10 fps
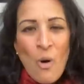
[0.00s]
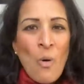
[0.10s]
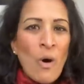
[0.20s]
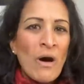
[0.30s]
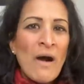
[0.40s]

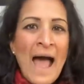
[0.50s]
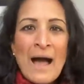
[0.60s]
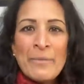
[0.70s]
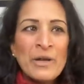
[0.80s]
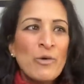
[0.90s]
Or
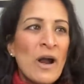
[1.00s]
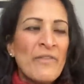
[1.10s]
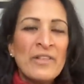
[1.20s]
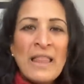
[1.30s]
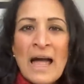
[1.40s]
how many were
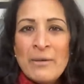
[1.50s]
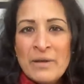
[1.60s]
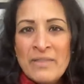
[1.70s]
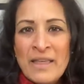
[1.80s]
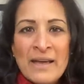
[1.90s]
on the
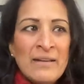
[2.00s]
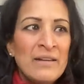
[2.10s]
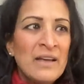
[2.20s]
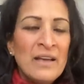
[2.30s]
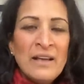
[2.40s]
lineman that